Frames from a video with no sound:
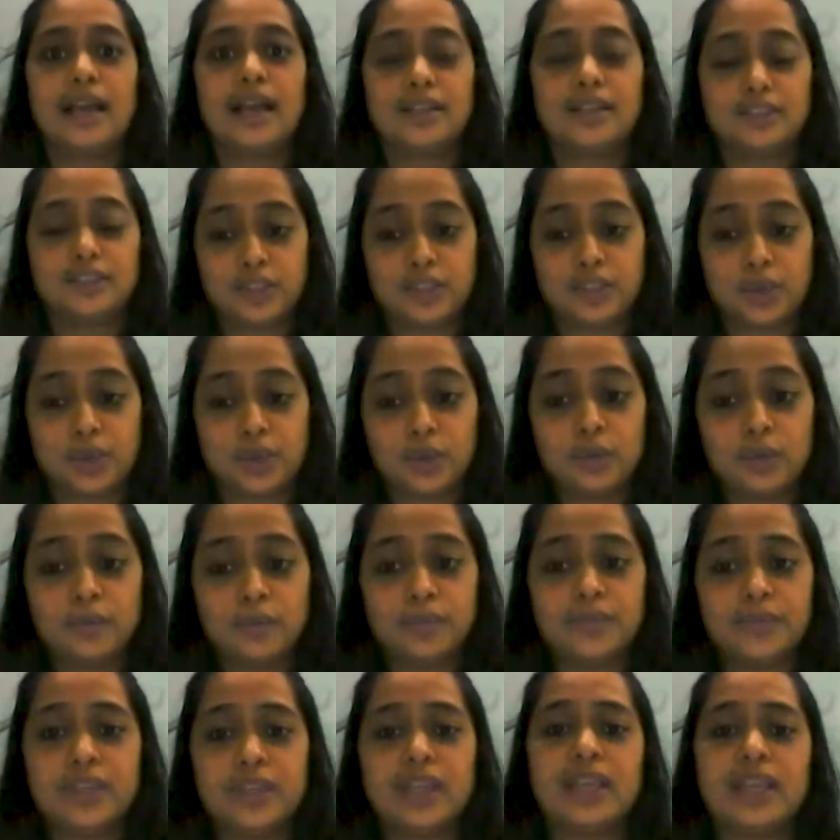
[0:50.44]
So,
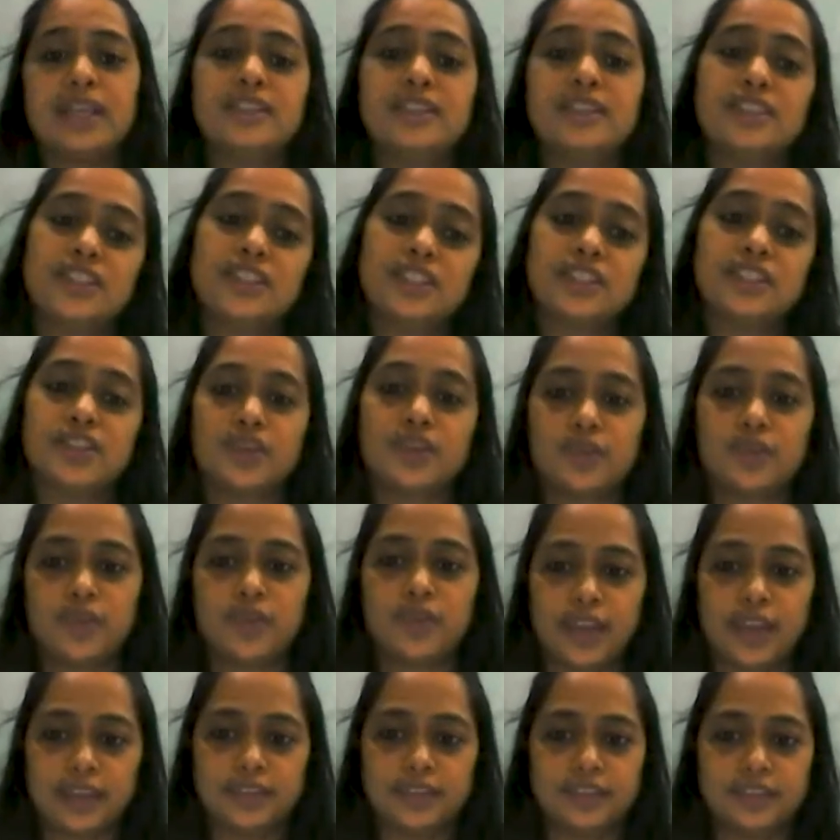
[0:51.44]
let's just
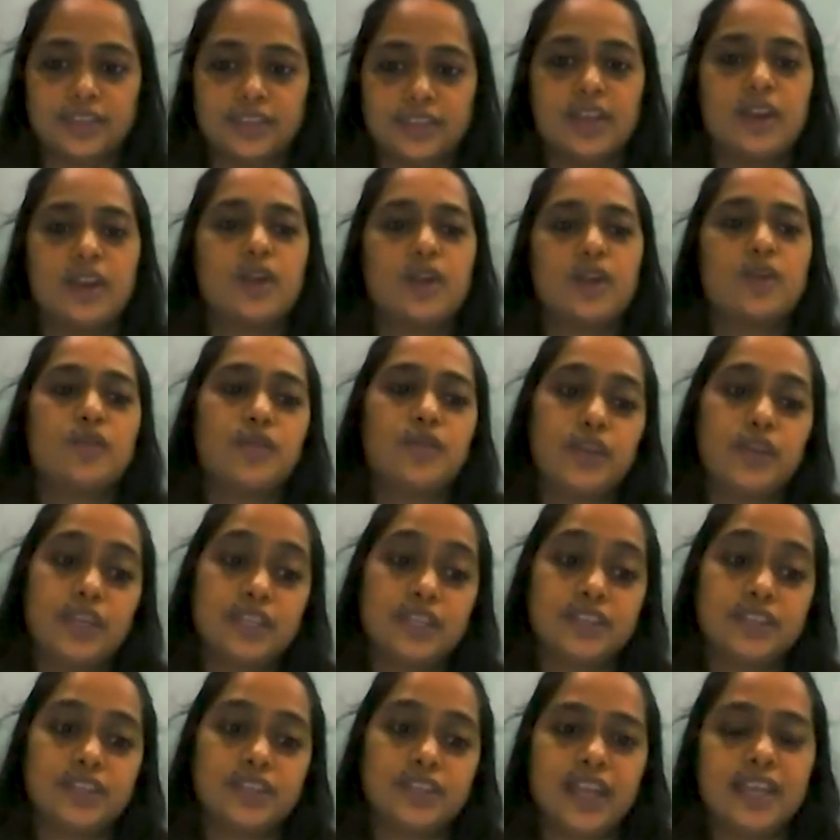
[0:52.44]
revise.
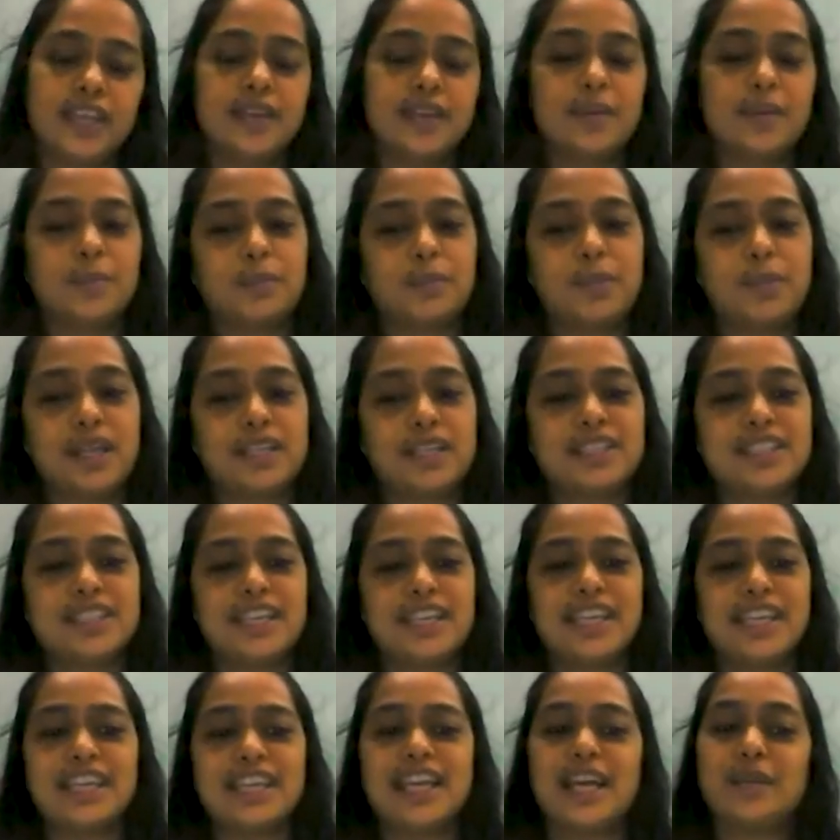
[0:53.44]
Freezing,
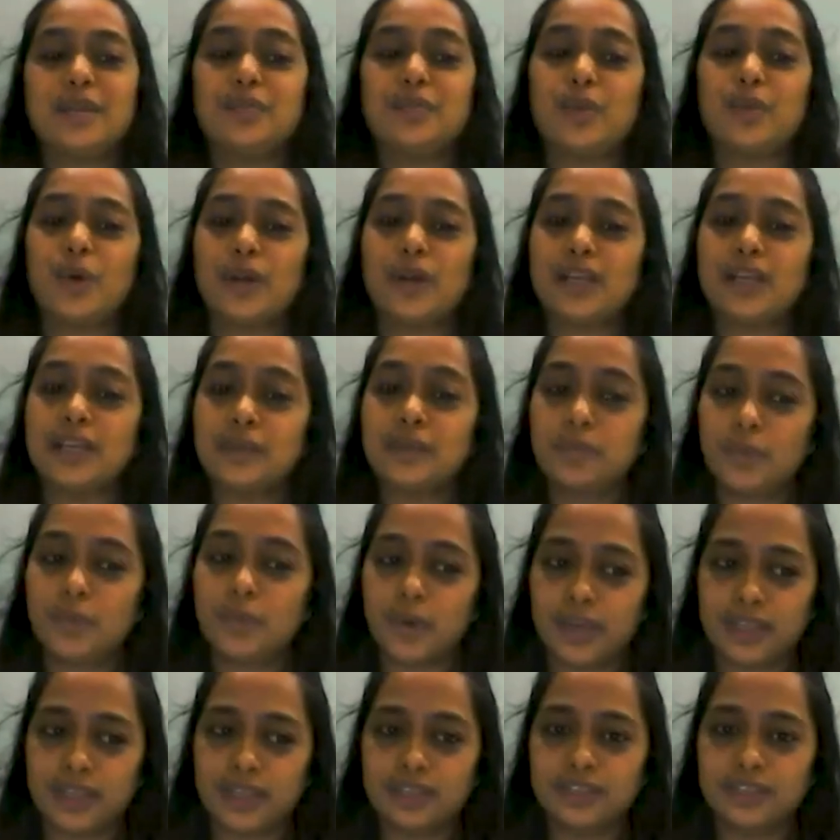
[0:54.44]
melting, and boiling
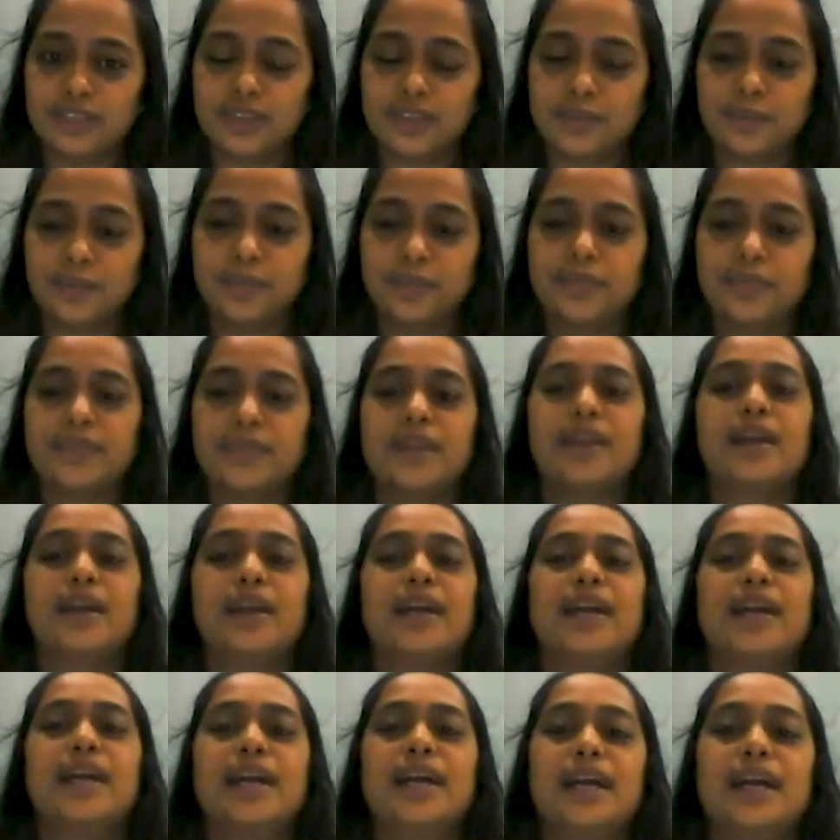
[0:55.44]
point.
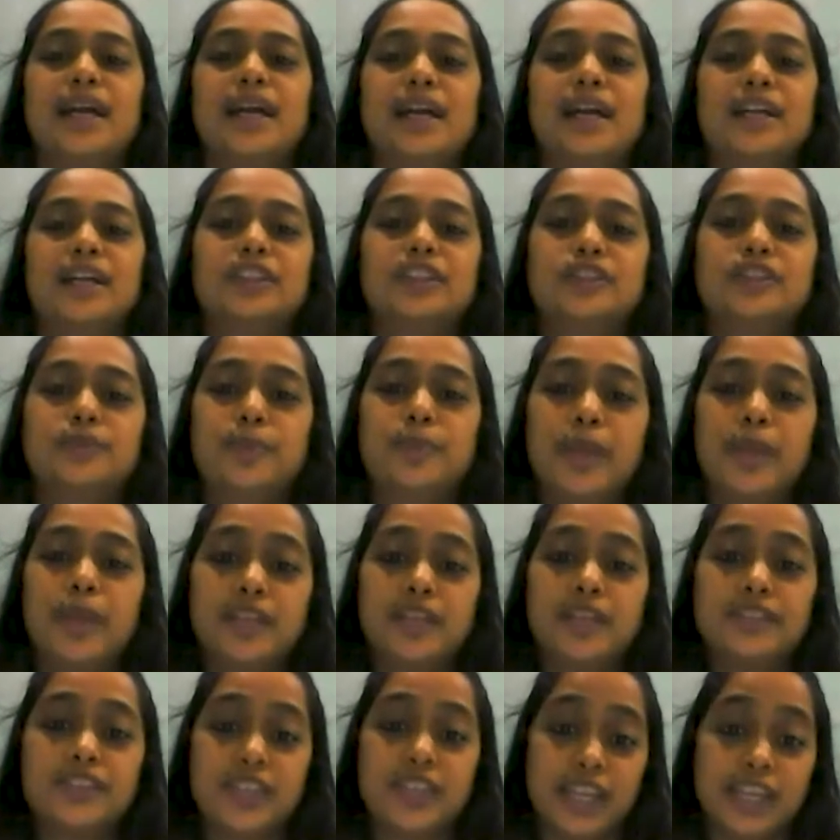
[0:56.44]

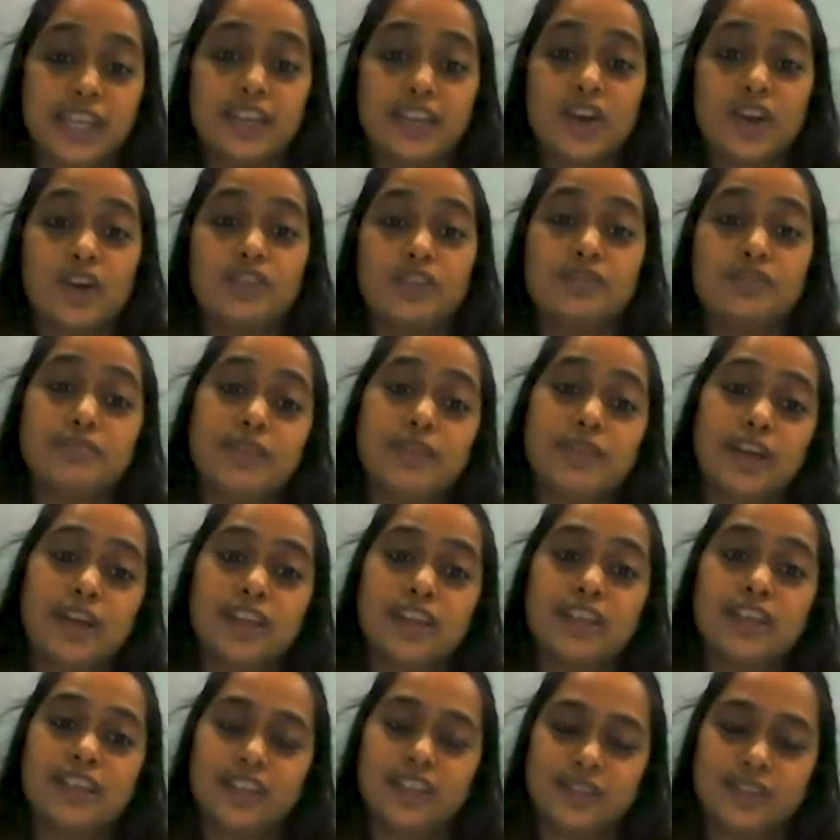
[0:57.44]
Spacing of
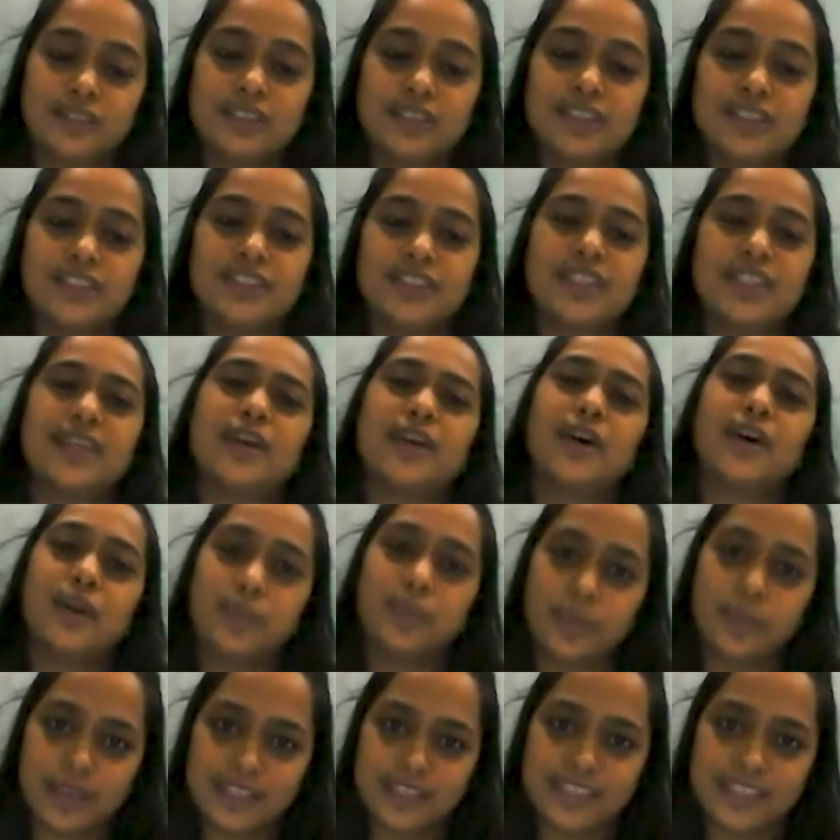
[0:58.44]
molecules or
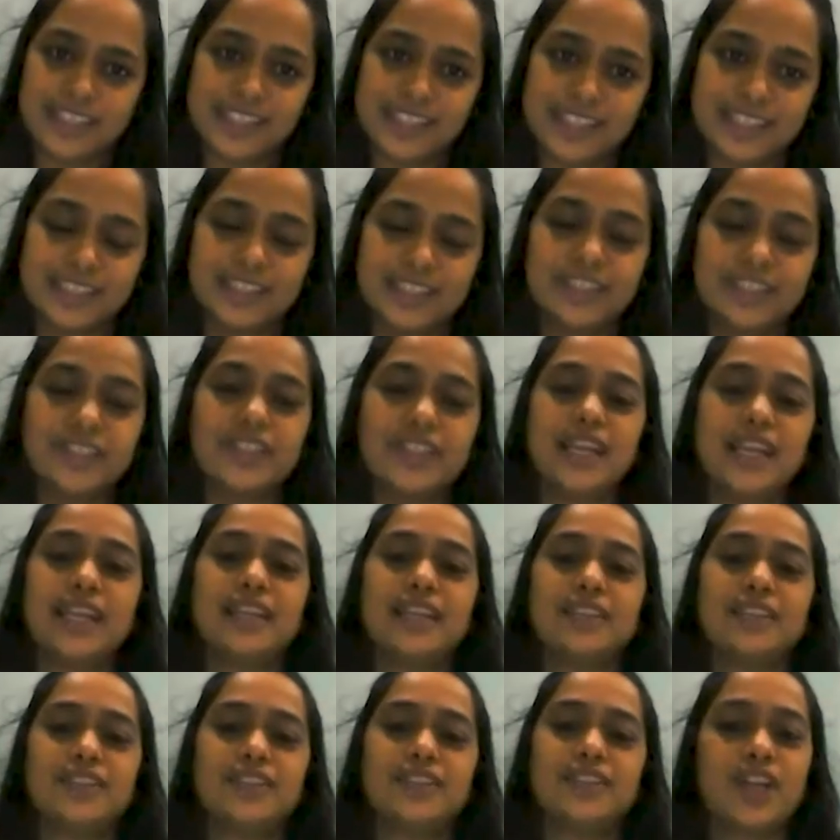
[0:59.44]
particles in
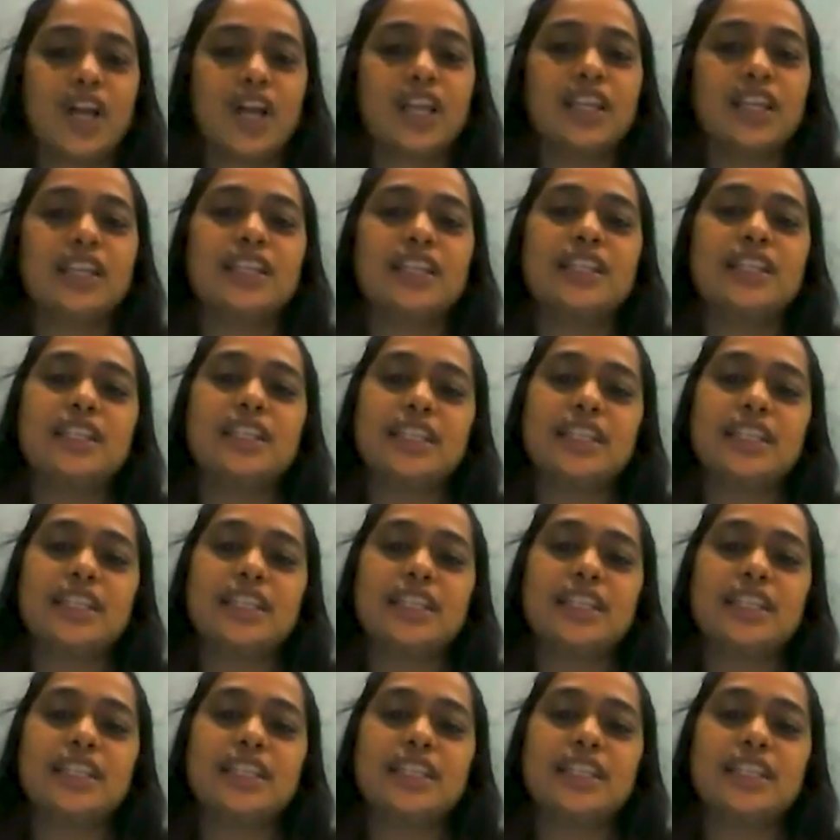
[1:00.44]
a solid,